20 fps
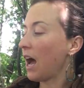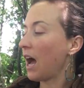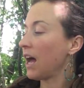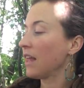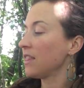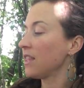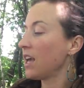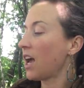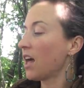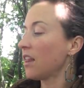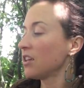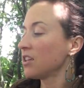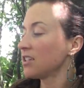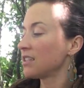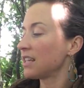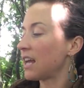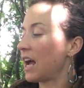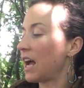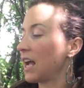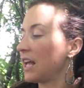On the other
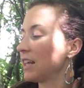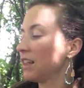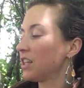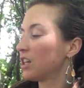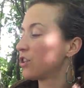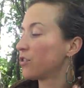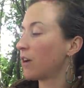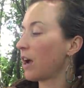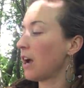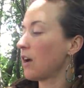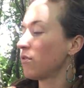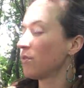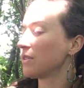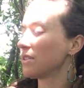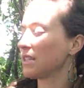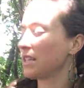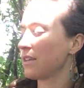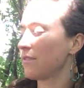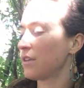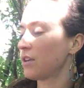side, the ground
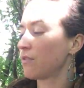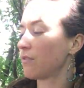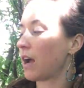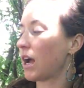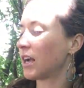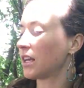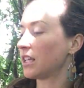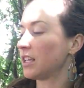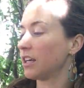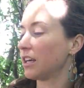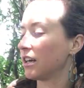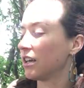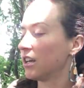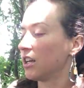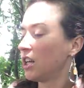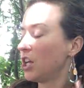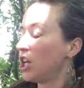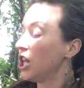was even rockier.